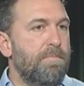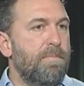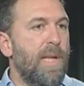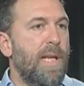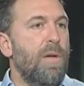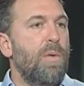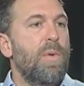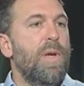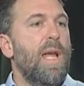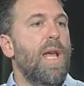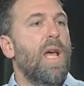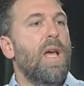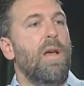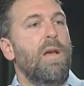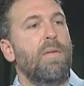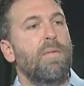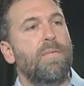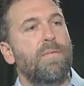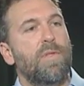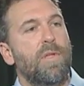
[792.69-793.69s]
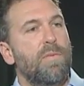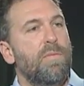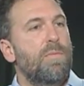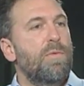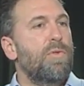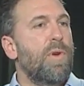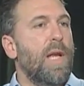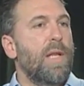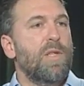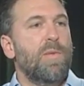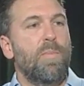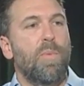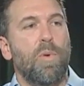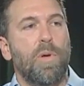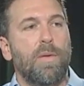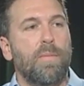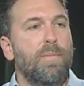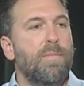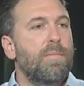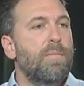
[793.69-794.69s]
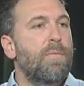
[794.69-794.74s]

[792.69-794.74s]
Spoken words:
like we have to transport